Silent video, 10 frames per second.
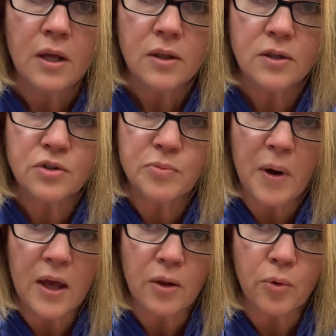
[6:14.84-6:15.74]
the
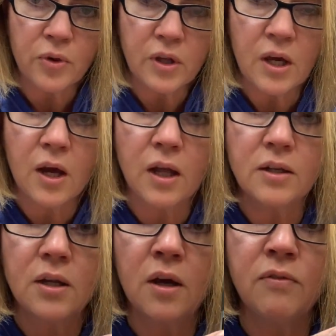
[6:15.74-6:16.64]
smile or the cut
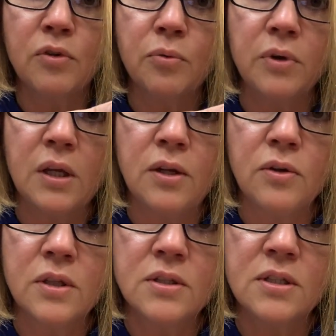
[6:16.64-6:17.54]
of the reed. You
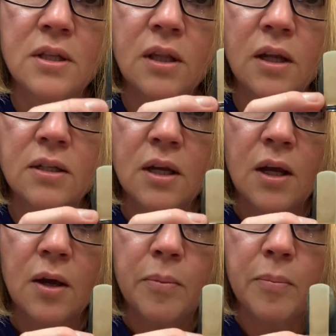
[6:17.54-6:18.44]
can see that
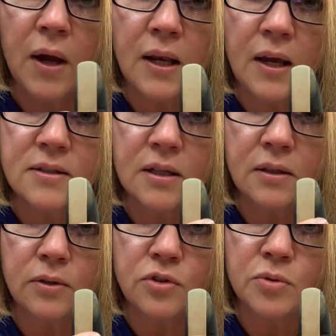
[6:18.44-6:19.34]
mine has that
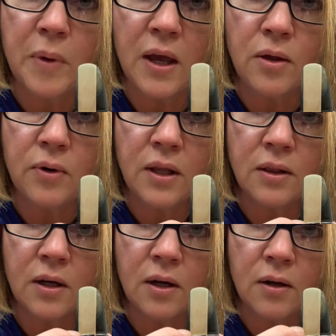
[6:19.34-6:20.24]
little smile right
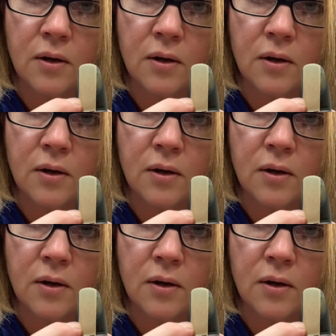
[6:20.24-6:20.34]
there.